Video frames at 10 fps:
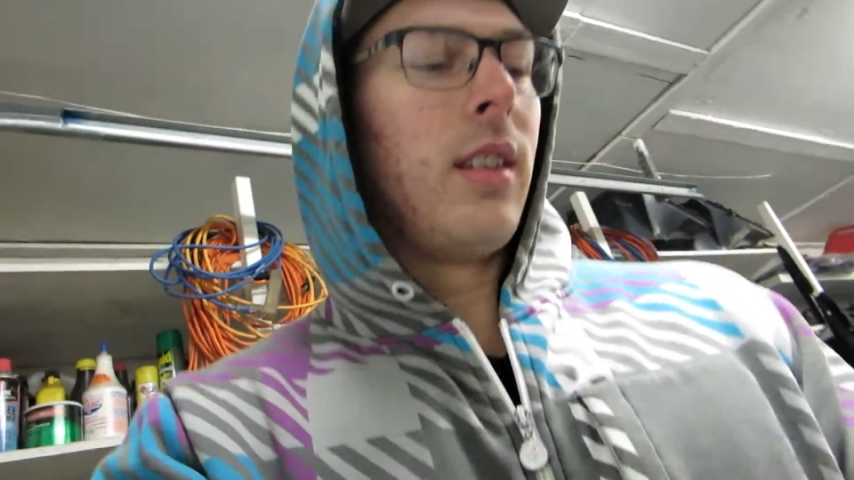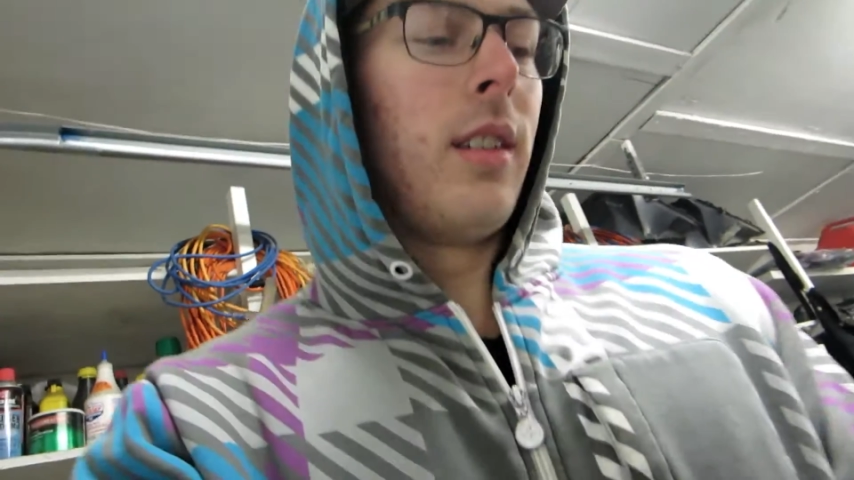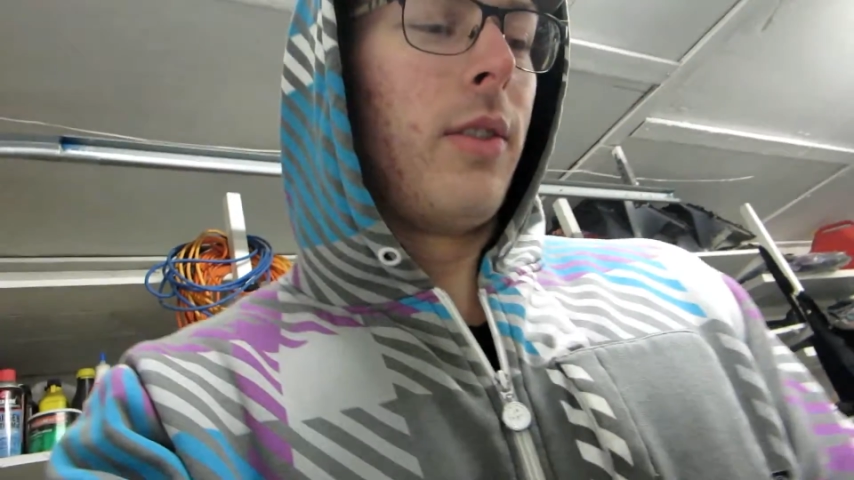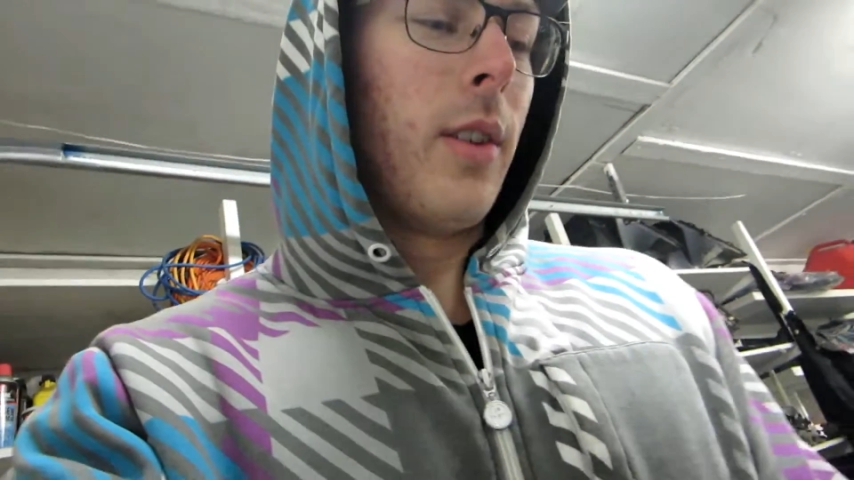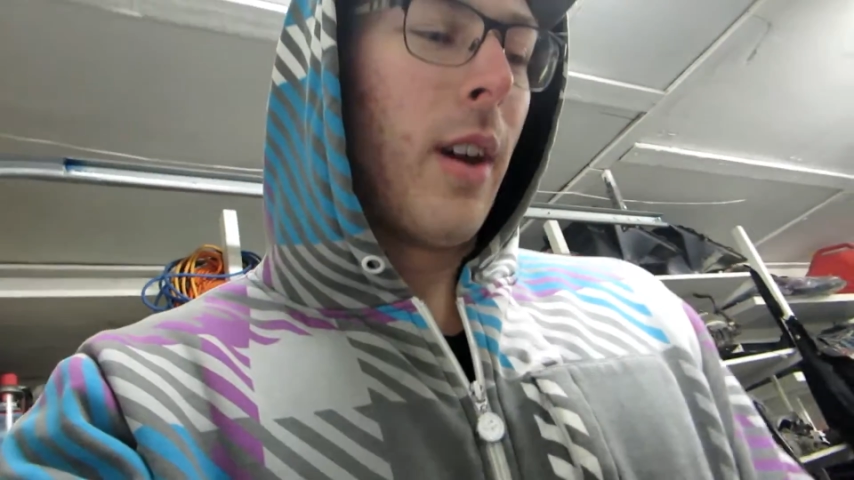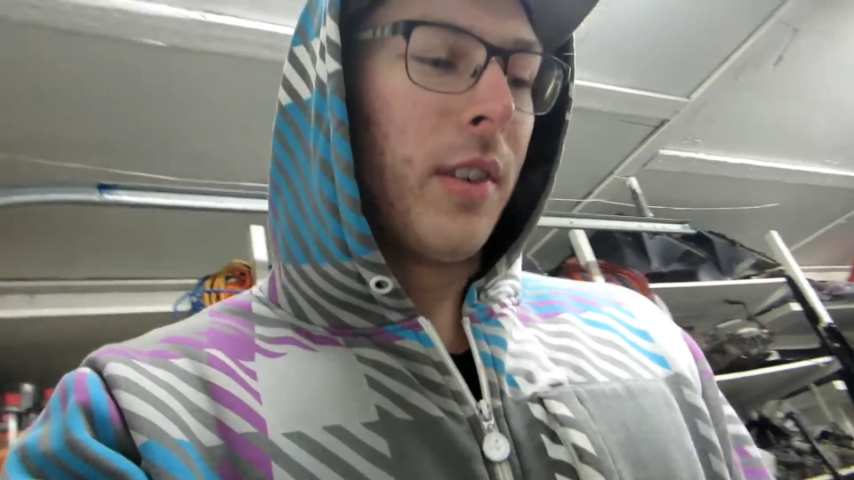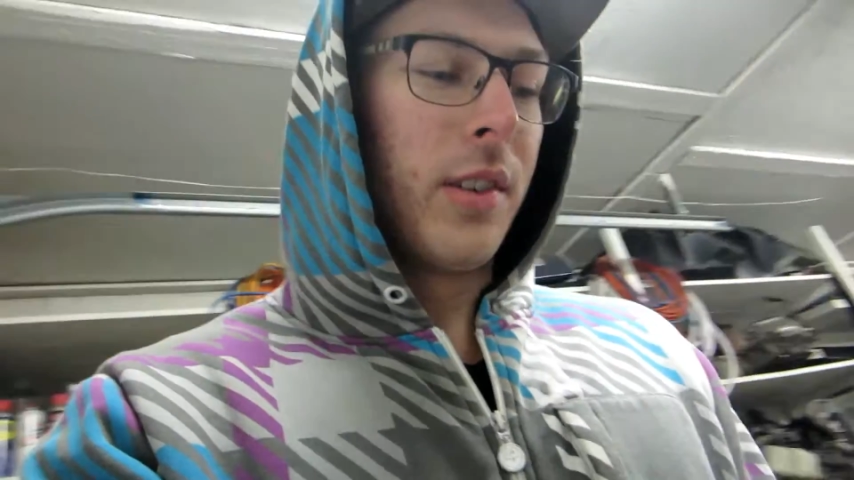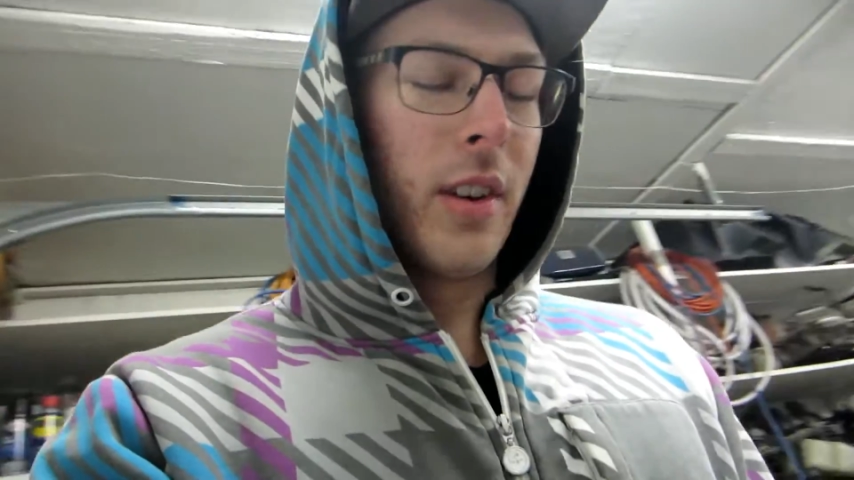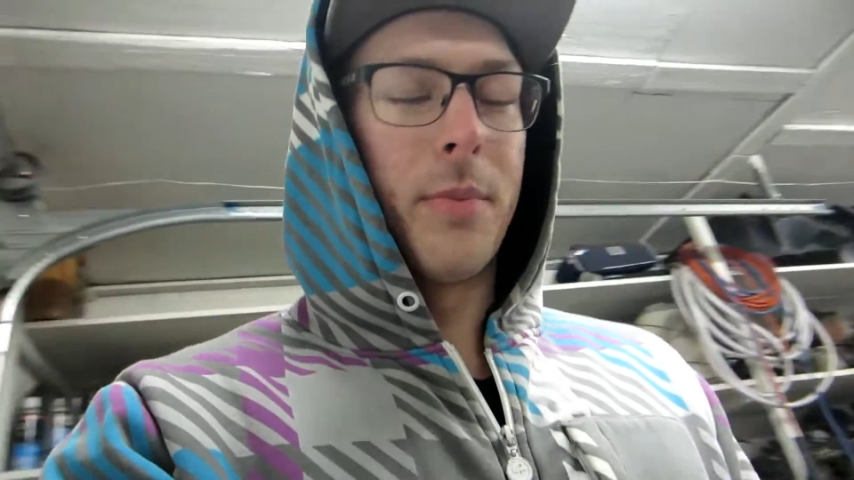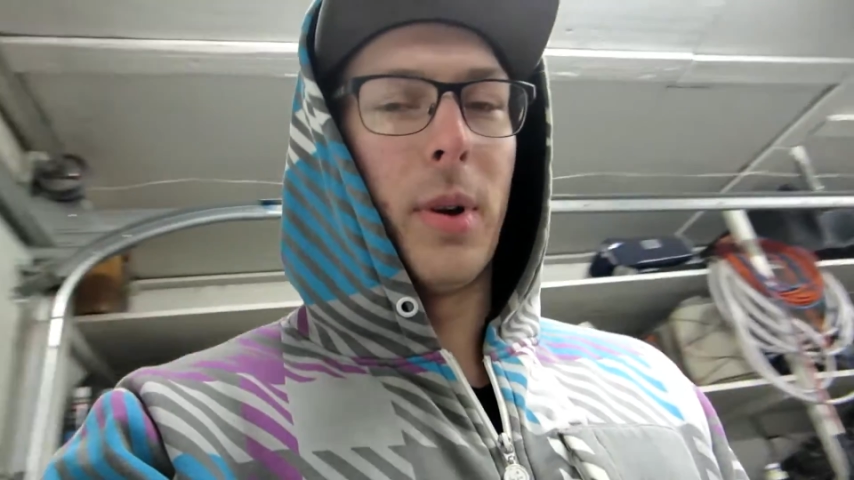if you have a
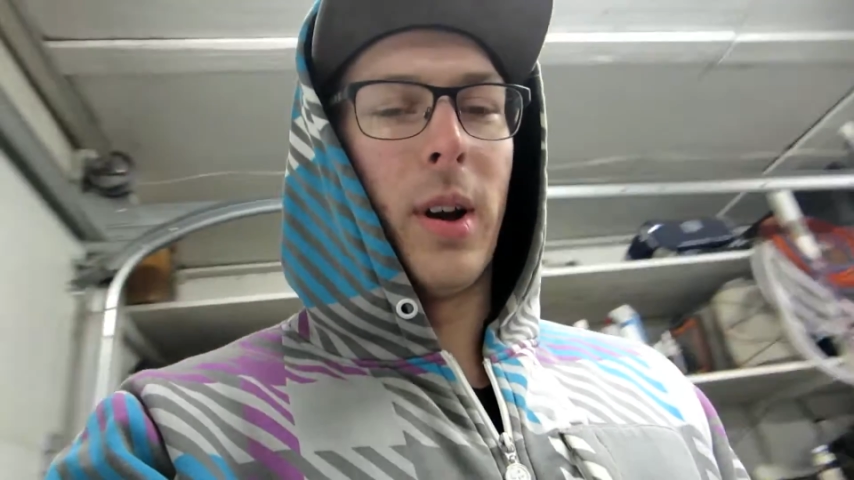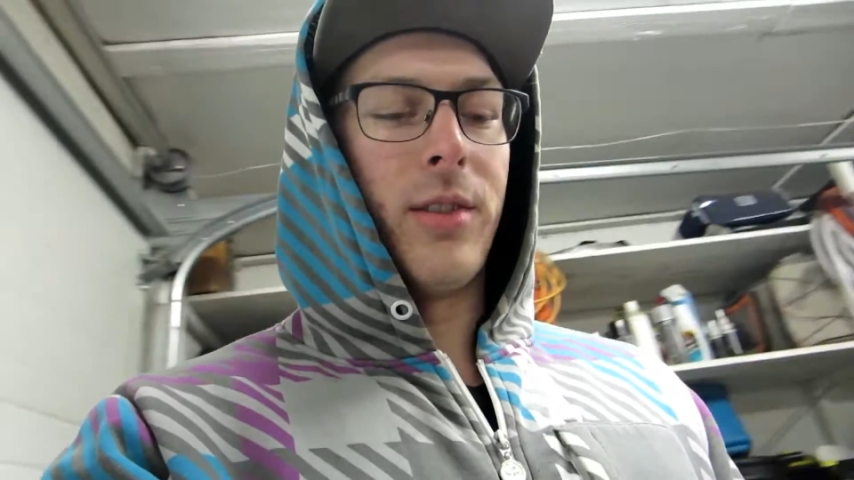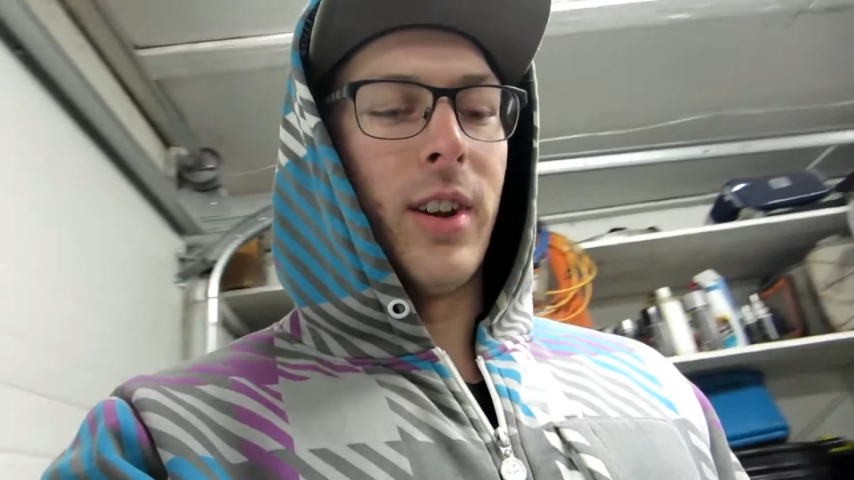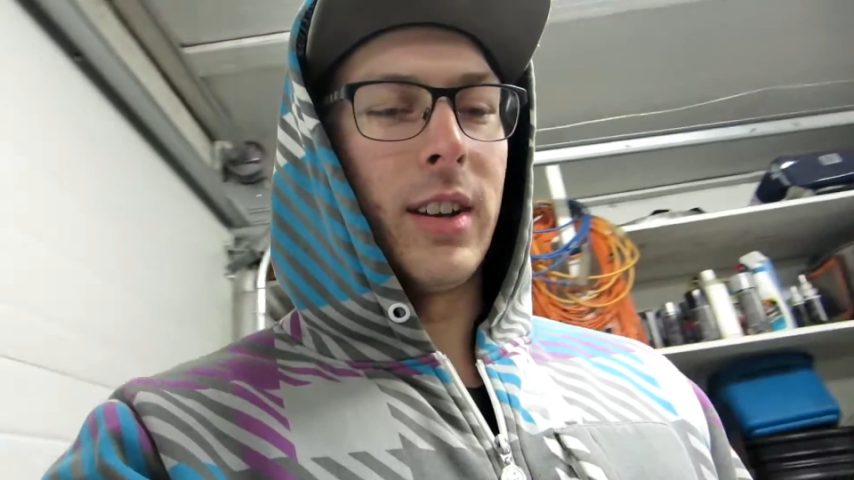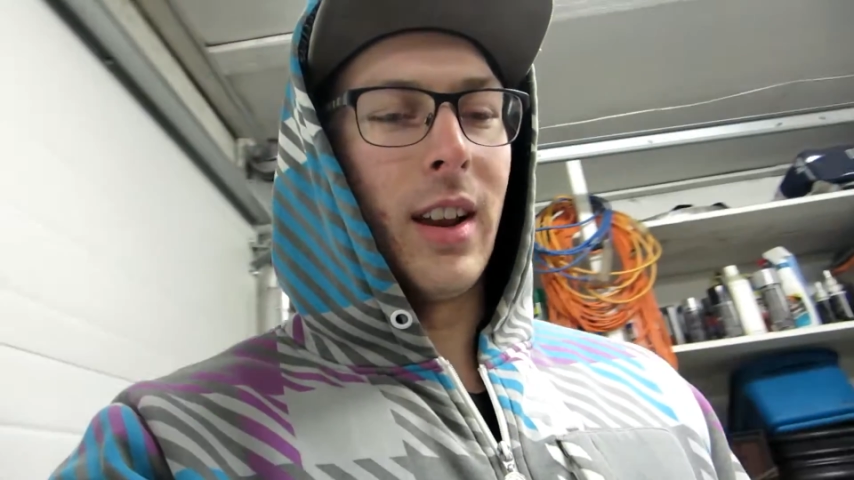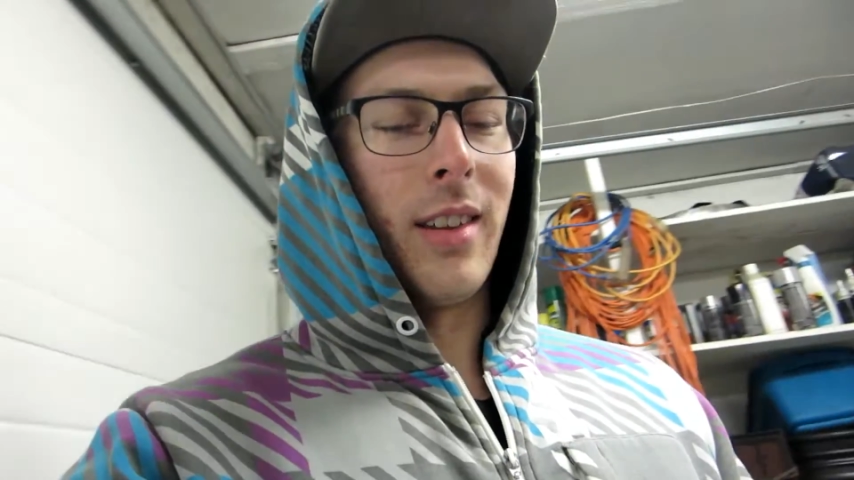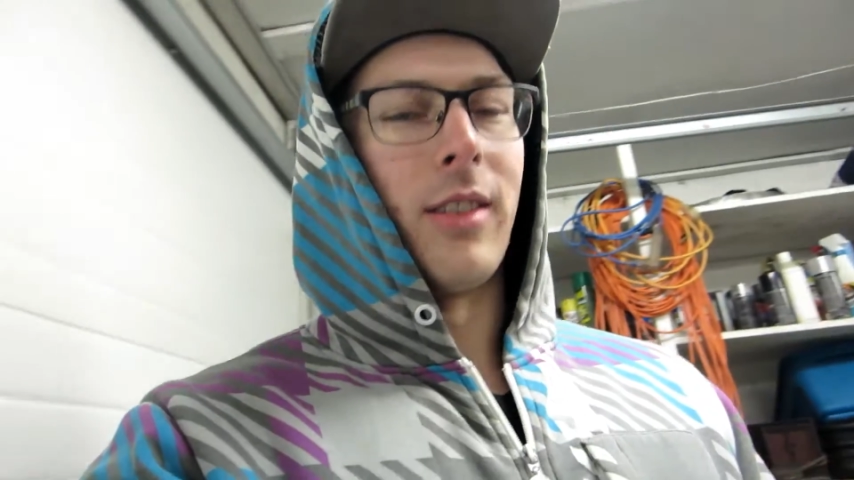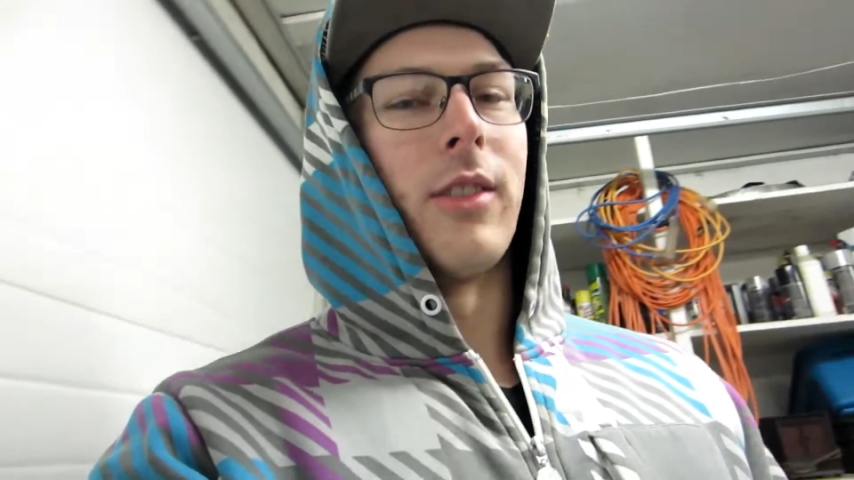drift project and it's